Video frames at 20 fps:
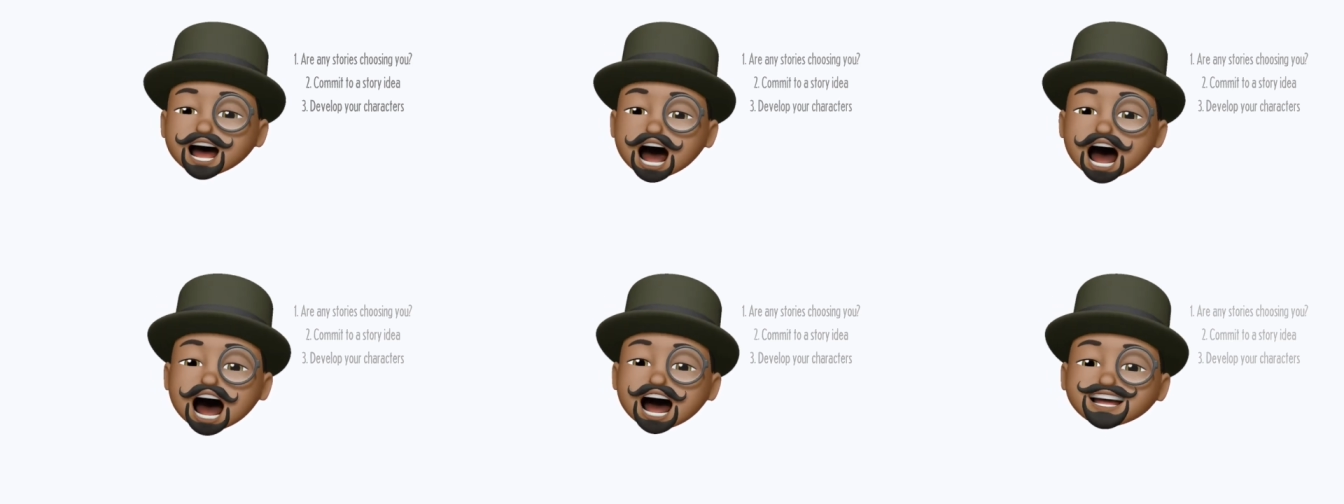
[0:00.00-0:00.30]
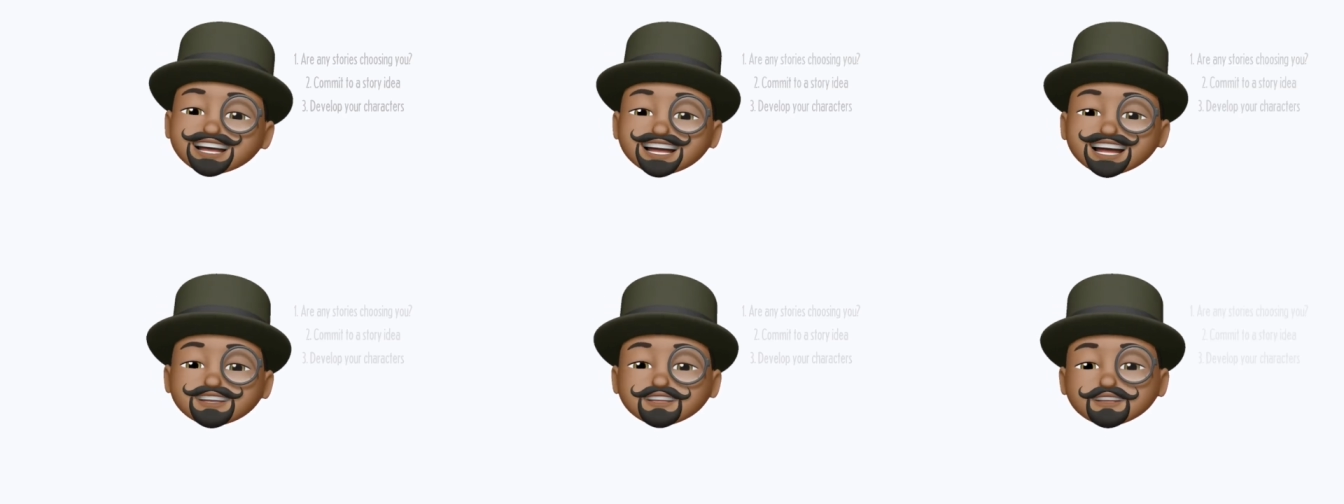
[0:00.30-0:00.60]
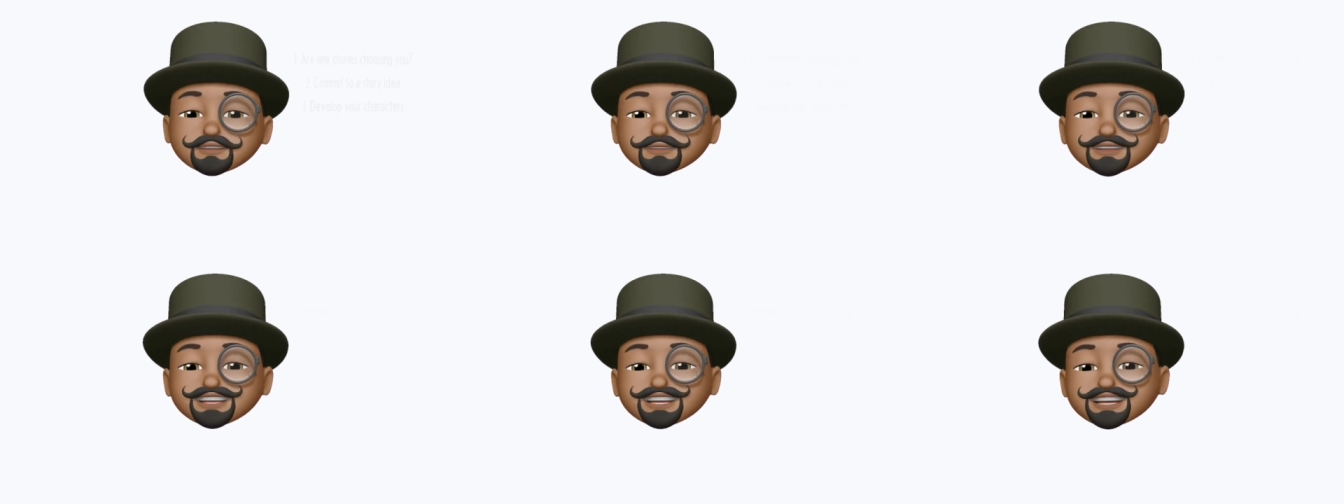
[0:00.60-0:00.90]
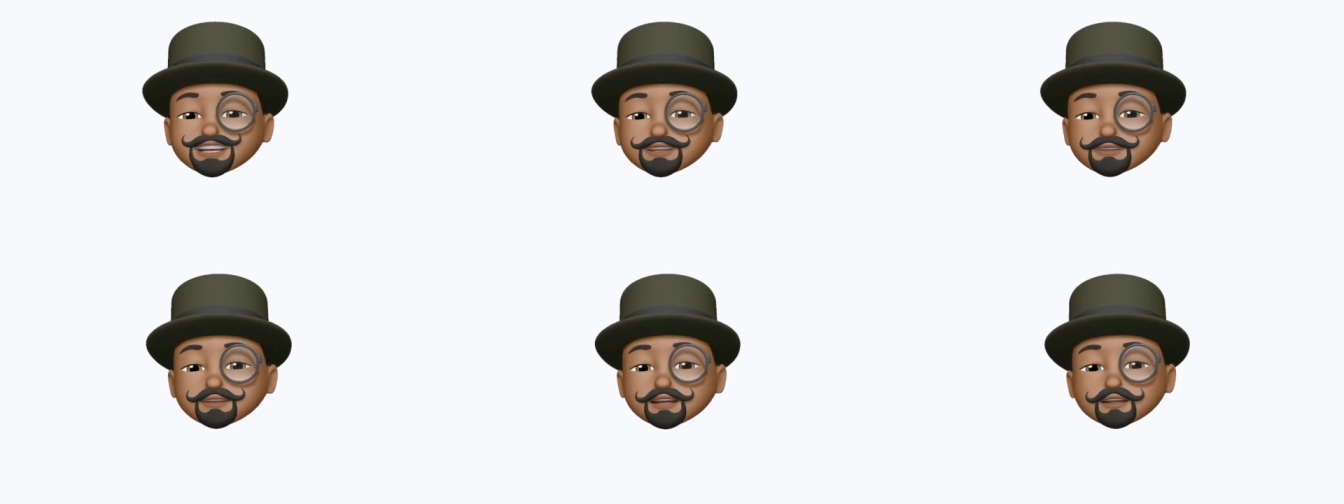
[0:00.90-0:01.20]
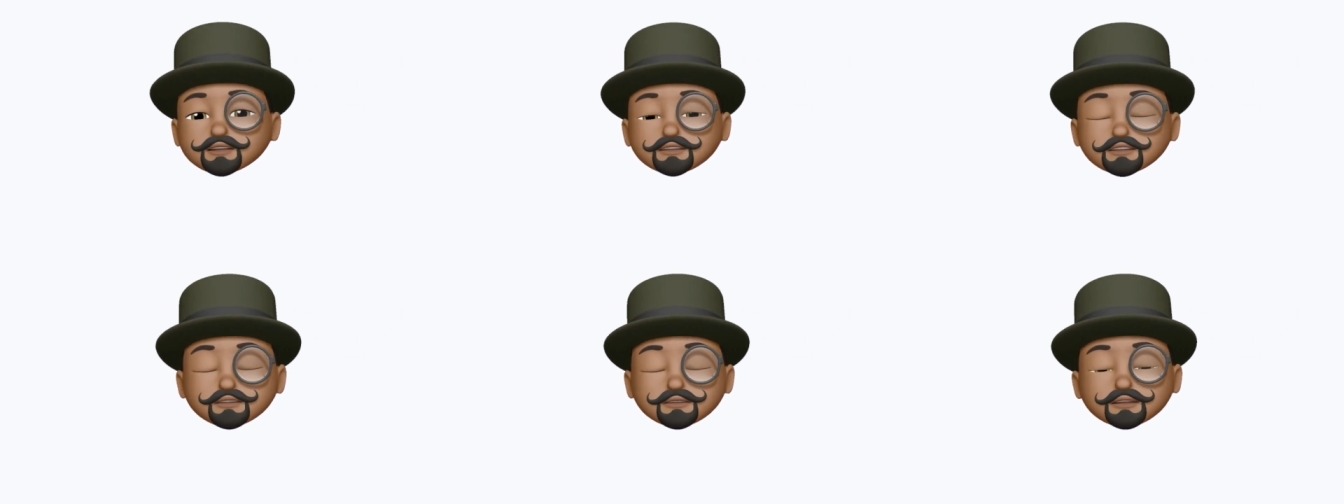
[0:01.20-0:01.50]
I'll leave you with this
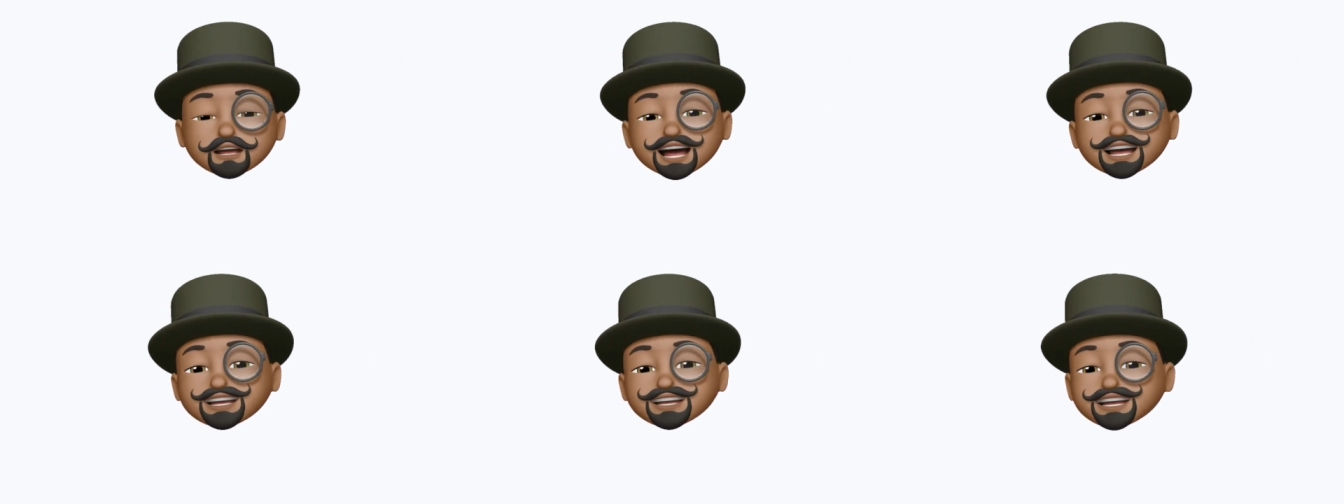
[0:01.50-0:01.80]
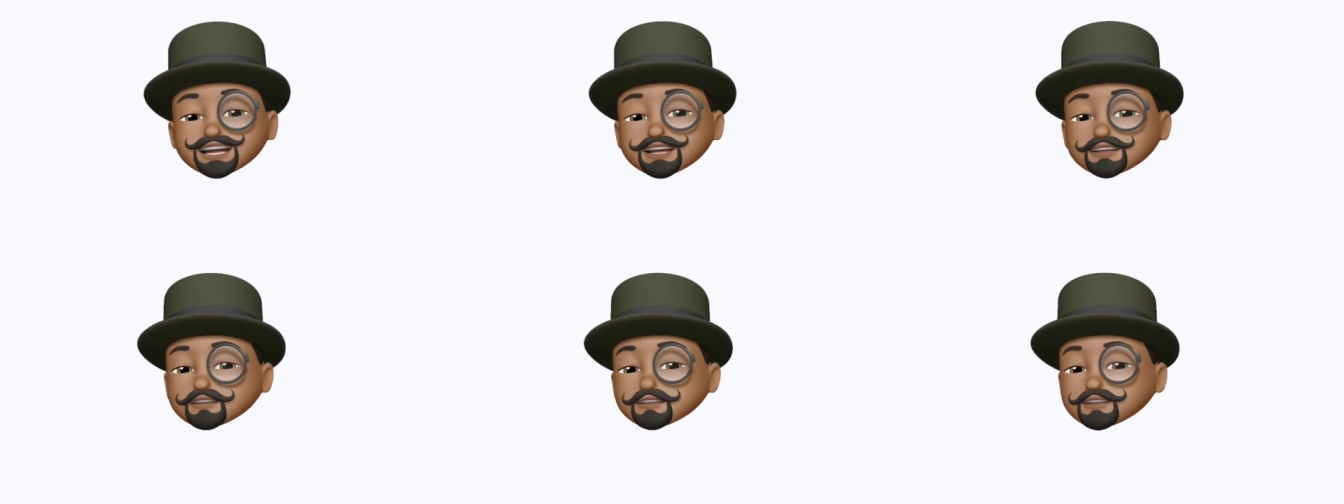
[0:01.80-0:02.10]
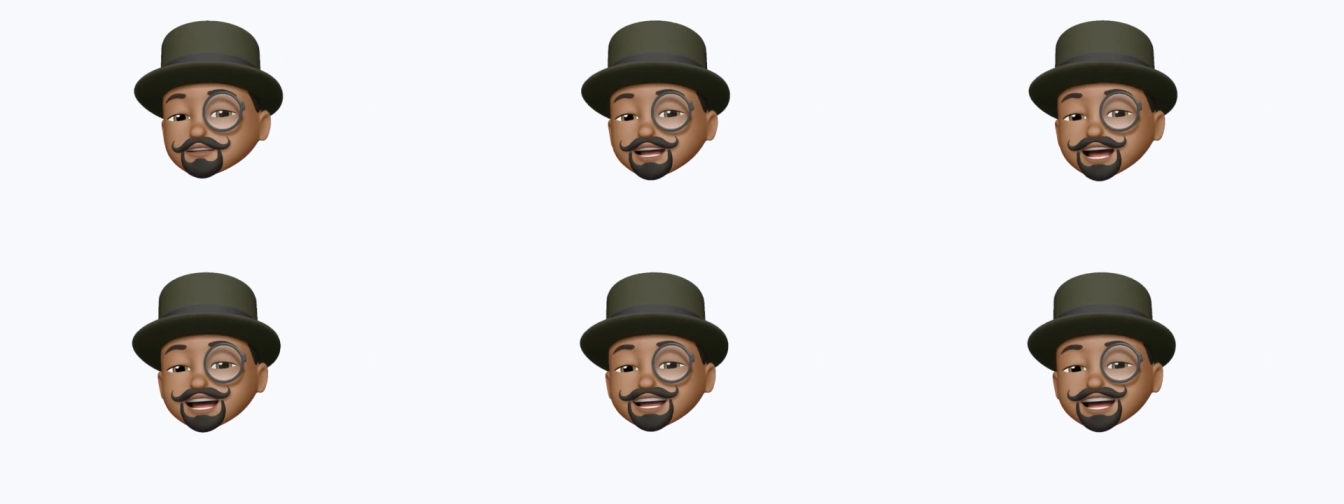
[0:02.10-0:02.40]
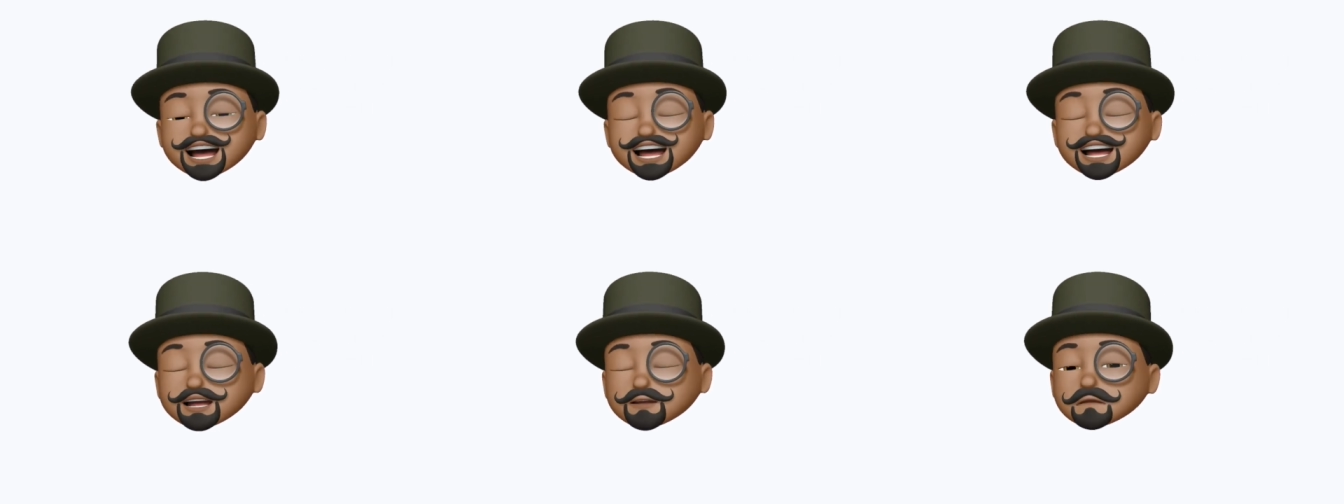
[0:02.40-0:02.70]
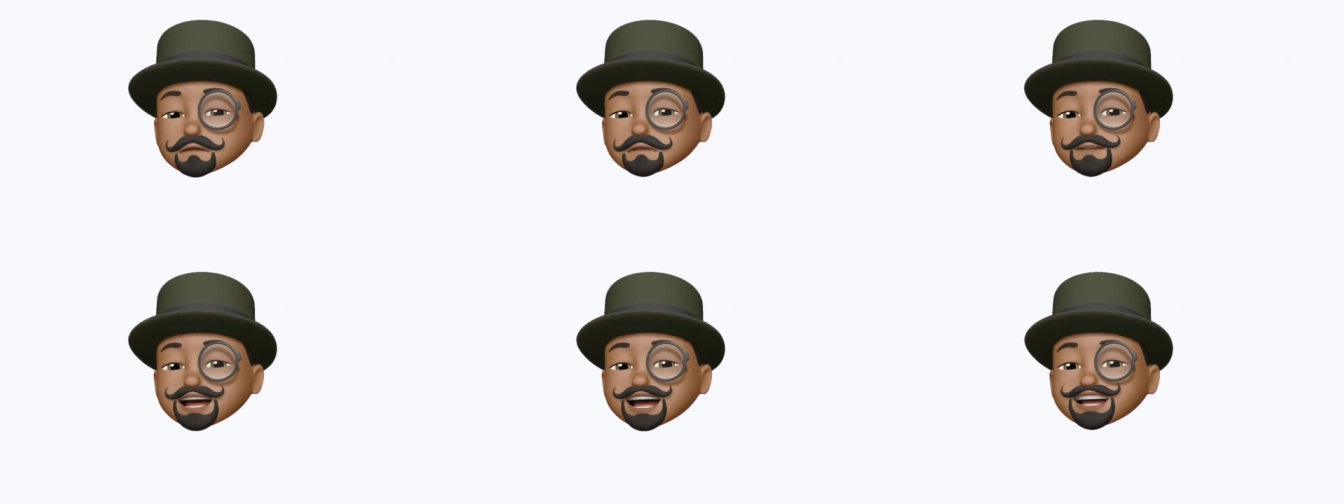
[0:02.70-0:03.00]
quote from my dear friend and
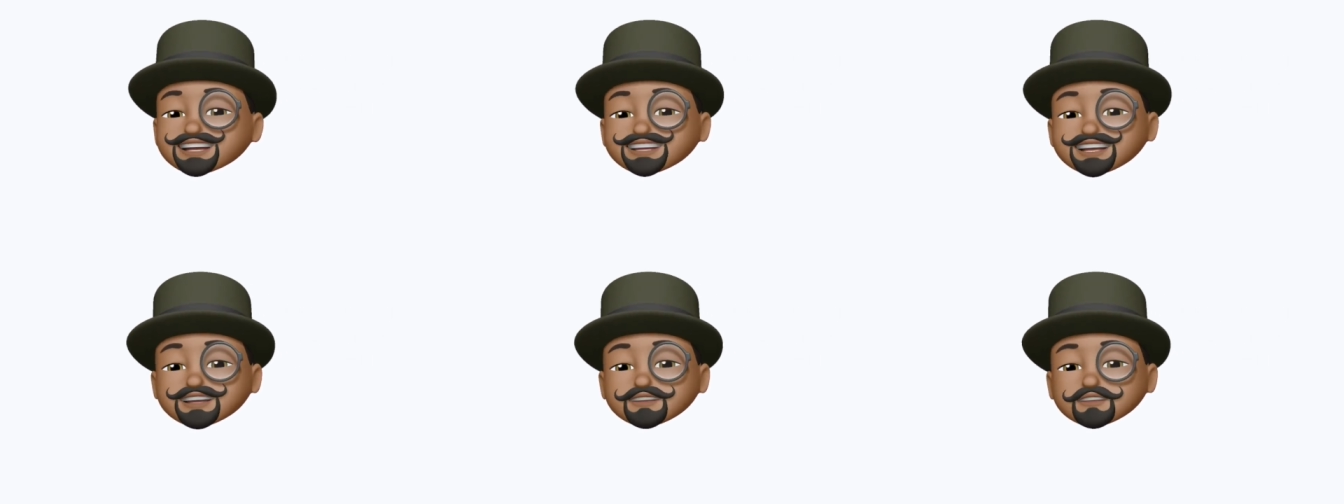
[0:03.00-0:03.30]
amazing,